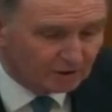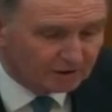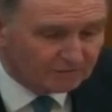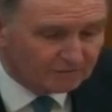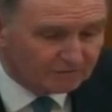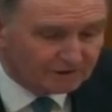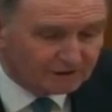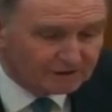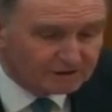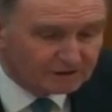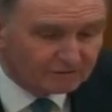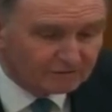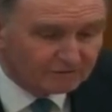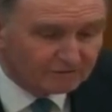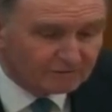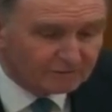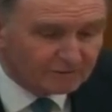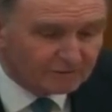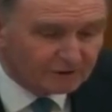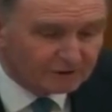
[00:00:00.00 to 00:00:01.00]
were convicted
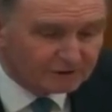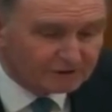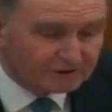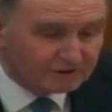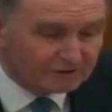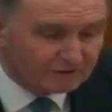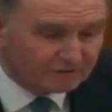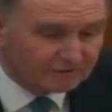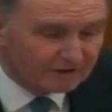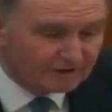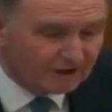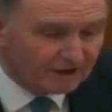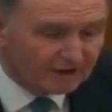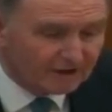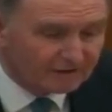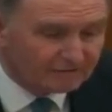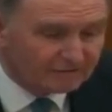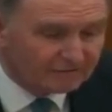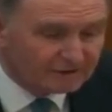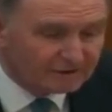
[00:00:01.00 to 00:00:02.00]
of the murder of
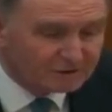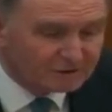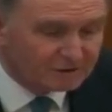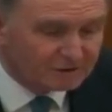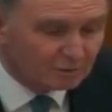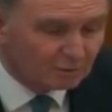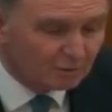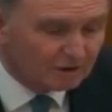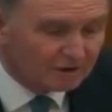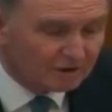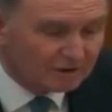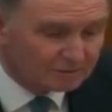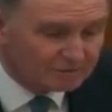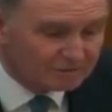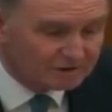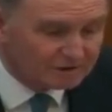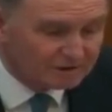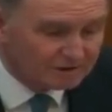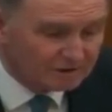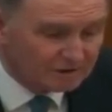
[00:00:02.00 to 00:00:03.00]
Clive Lizard
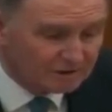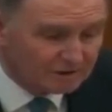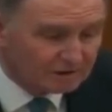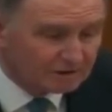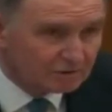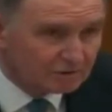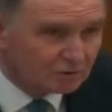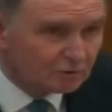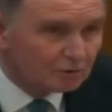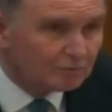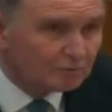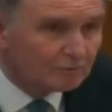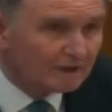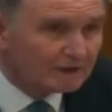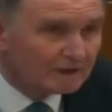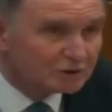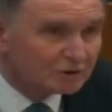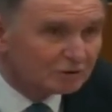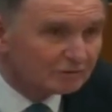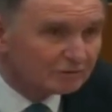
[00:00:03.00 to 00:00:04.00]
Williams, to whom
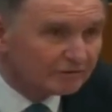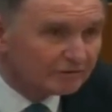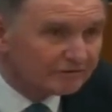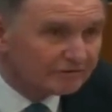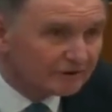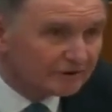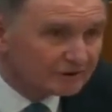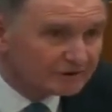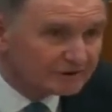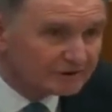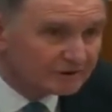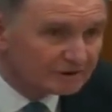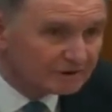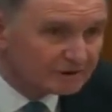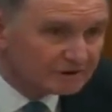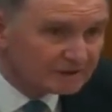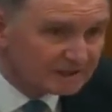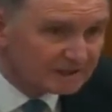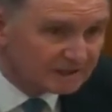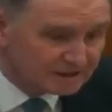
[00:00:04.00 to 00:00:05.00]
I shall refer as the
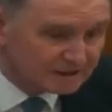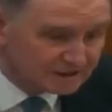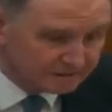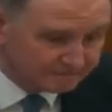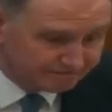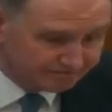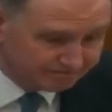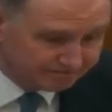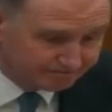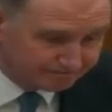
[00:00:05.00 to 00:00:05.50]
deceased.